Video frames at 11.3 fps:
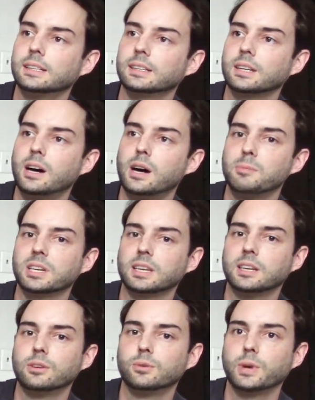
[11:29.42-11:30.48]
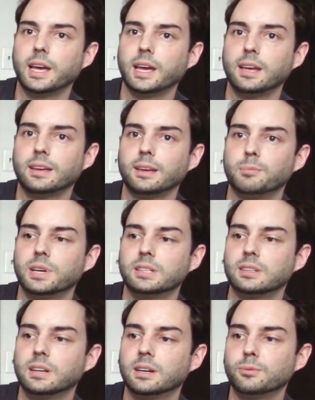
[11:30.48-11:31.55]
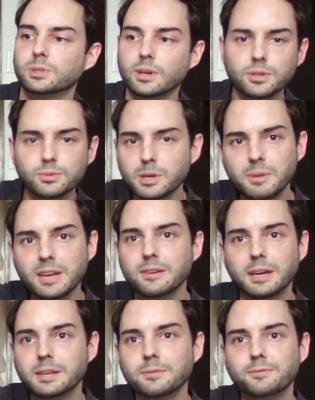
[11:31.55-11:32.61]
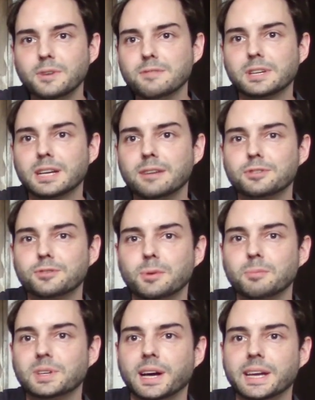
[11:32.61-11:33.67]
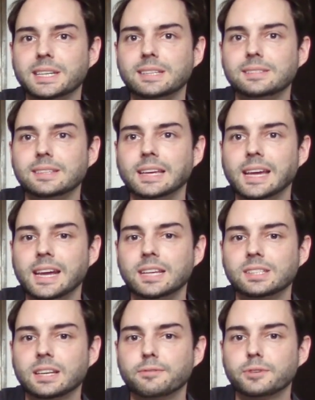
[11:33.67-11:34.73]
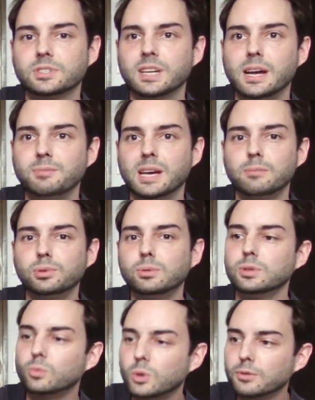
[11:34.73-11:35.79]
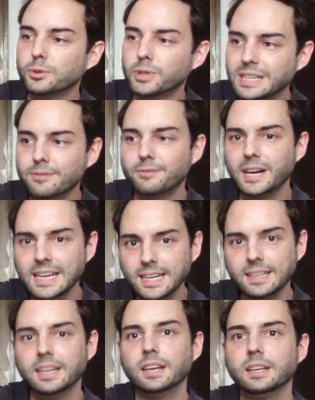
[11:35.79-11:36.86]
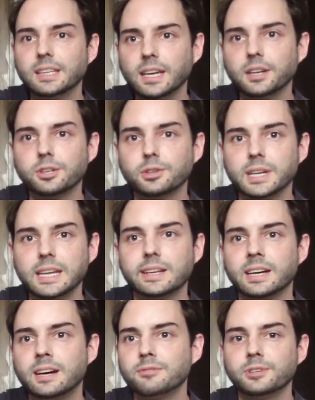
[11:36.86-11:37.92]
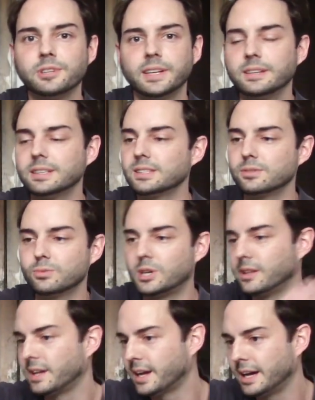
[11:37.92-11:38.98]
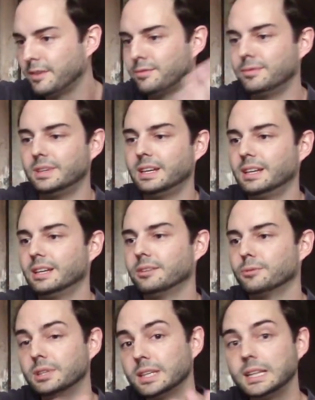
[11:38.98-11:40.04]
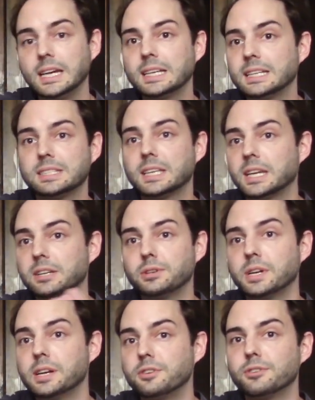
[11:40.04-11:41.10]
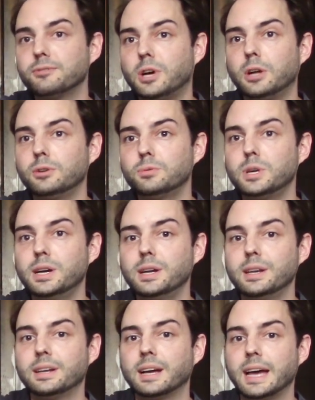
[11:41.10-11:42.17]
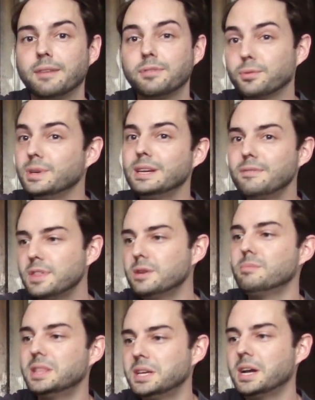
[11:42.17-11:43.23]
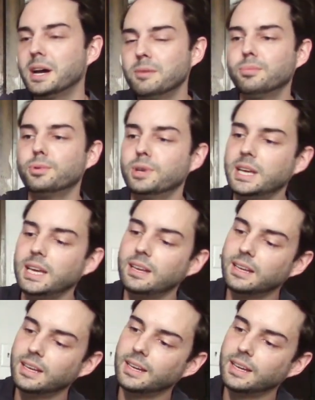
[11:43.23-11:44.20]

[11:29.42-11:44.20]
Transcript: comic in a way, but it was always one of my favorite covers from the 90s, and it's a first time Deadpool and Wolverine fight. Get a great cover, and this is one that I've really liked as like a great underfollowed one, and I have 3 of them in the 9.8,